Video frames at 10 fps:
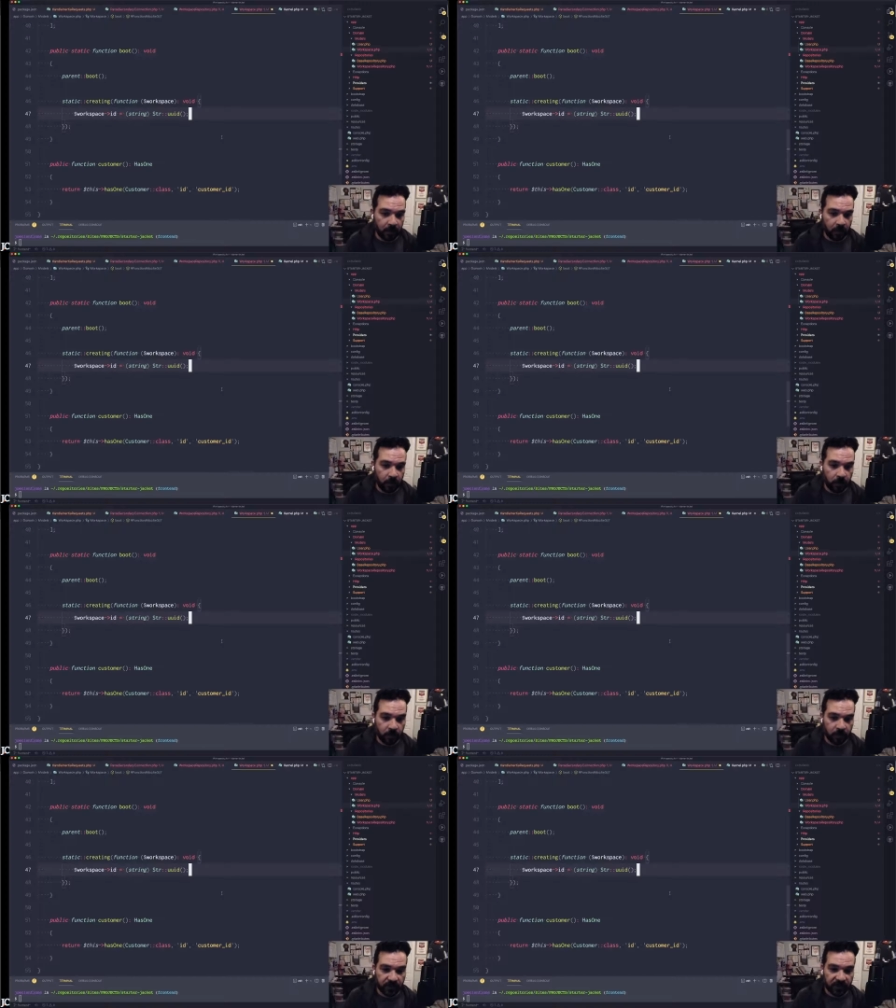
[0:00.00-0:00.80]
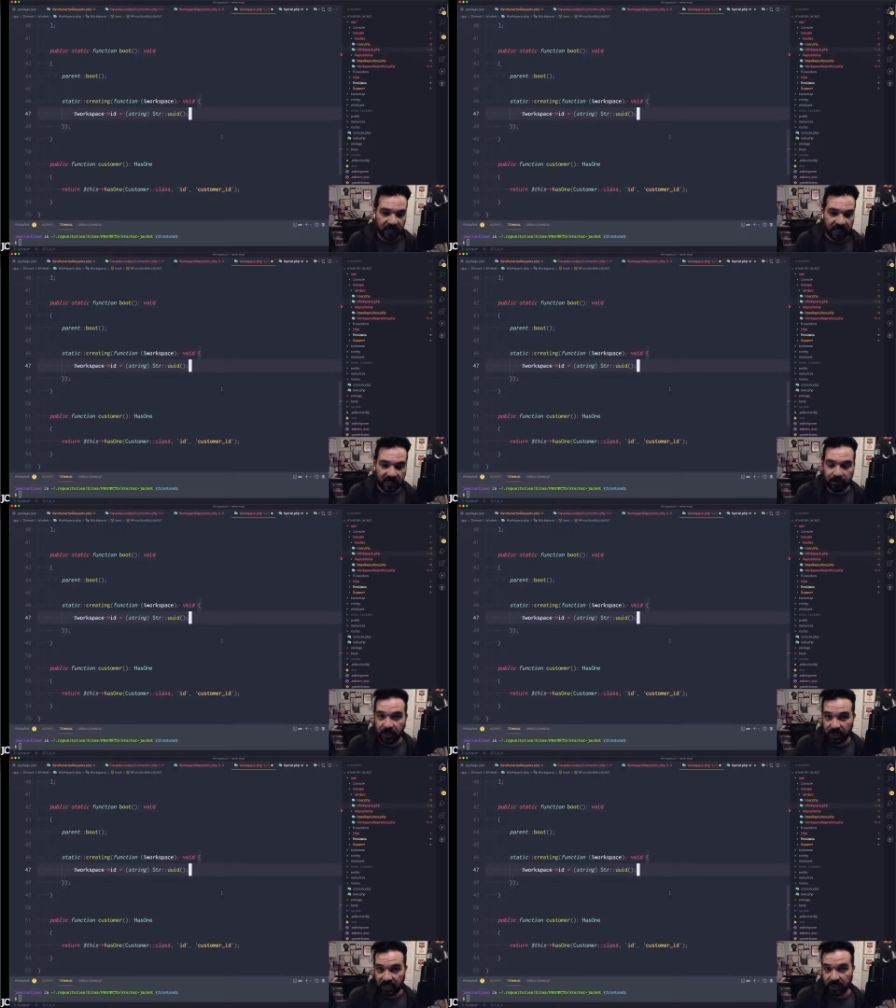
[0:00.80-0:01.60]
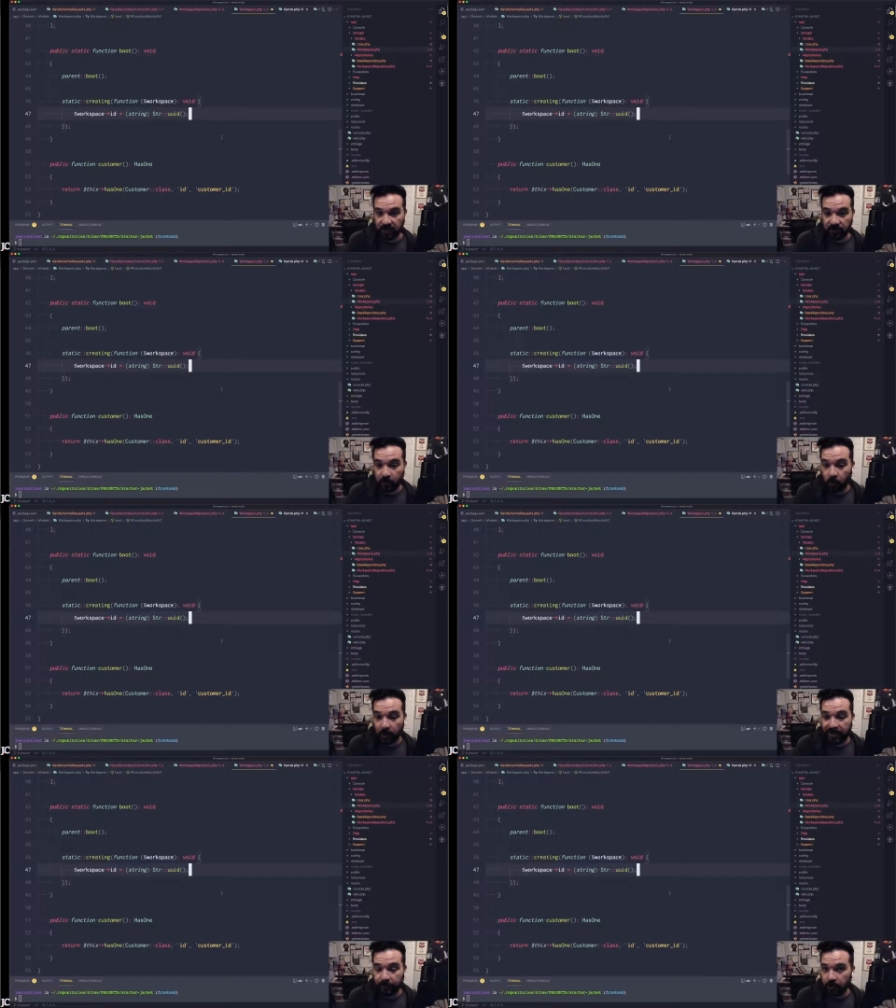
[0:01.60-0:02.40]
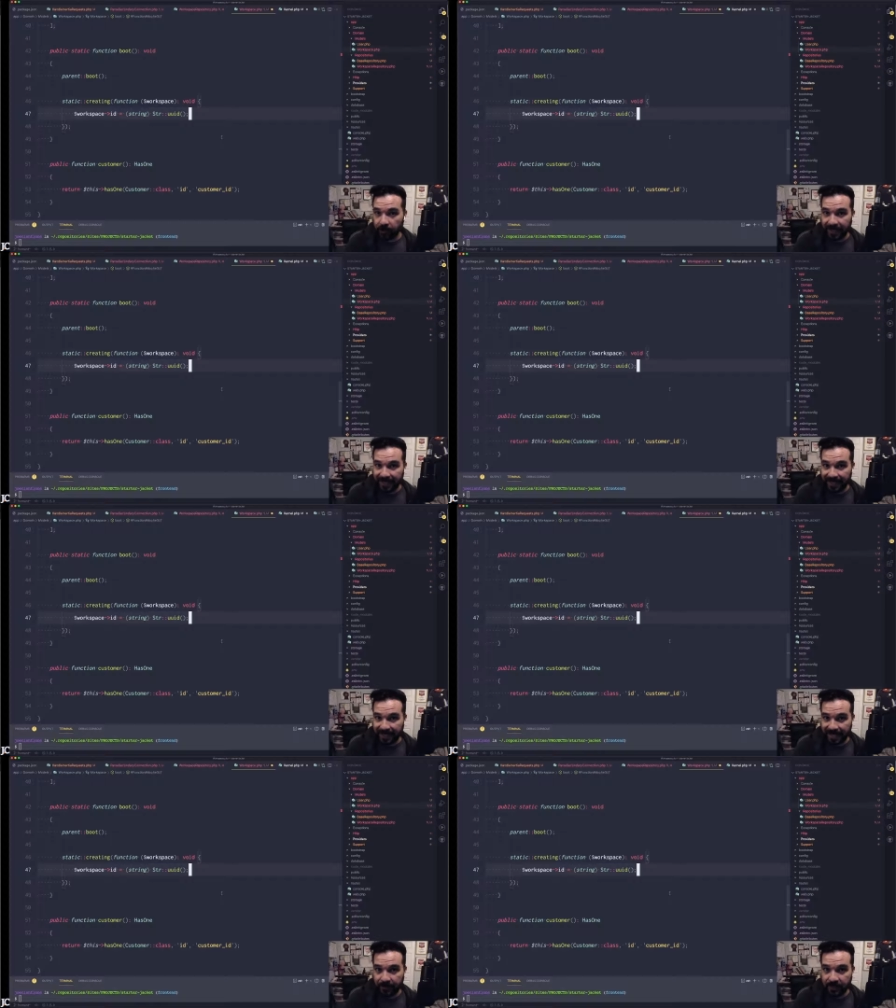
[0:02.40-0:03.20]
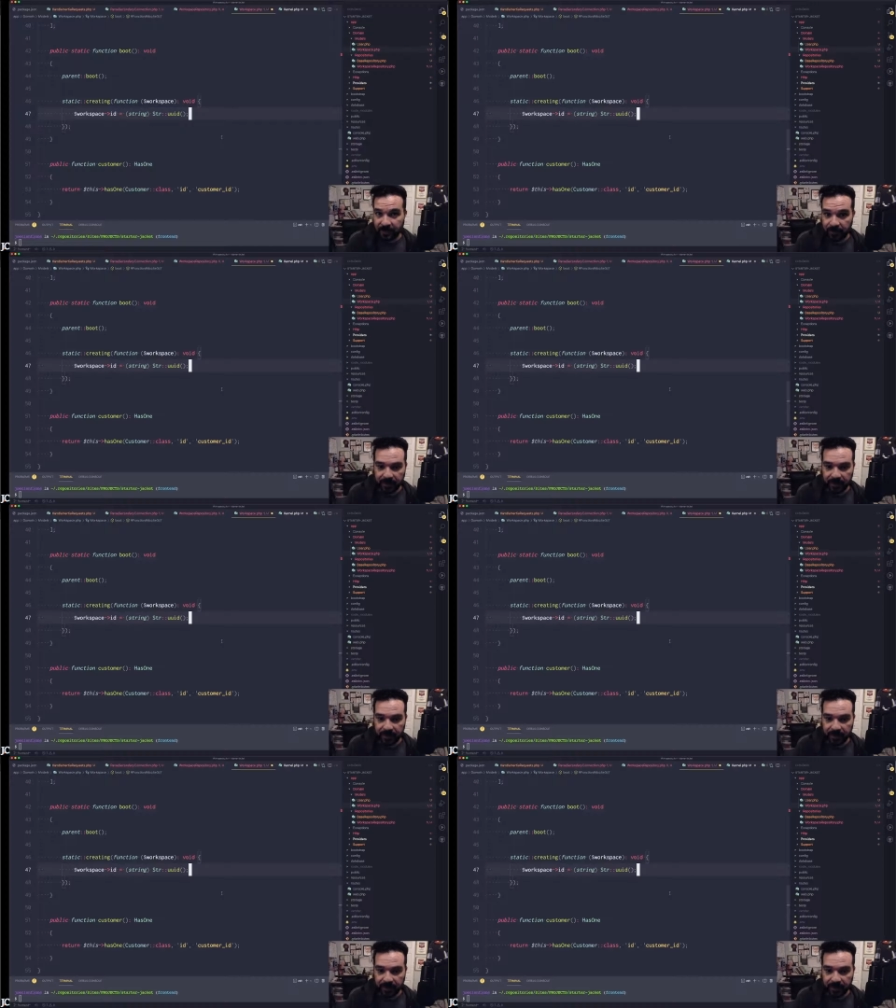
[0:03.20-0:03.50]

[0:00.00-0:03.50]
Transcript: your scheme changes for whatever your IDs happen to be,